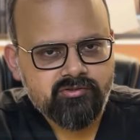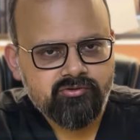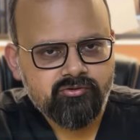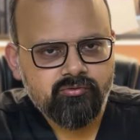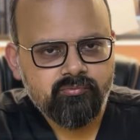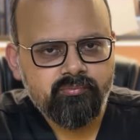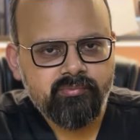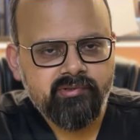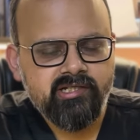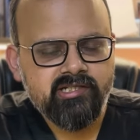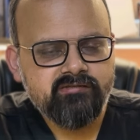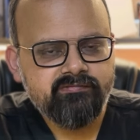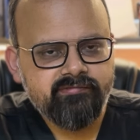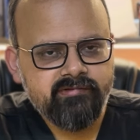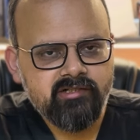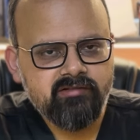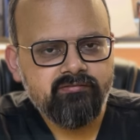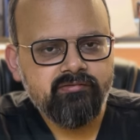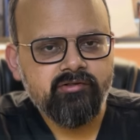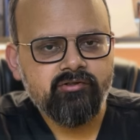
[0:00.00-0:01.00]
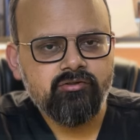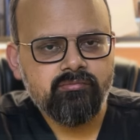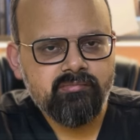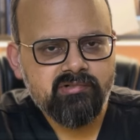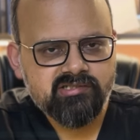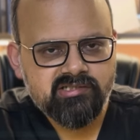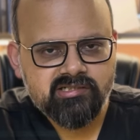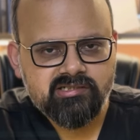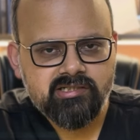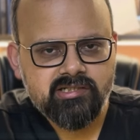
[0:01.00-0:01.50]
So please feel free to
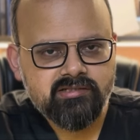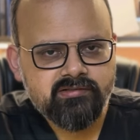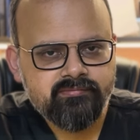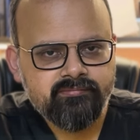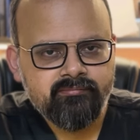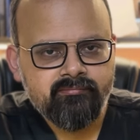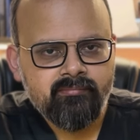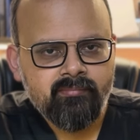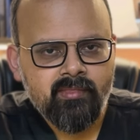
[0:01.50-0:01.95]
message us.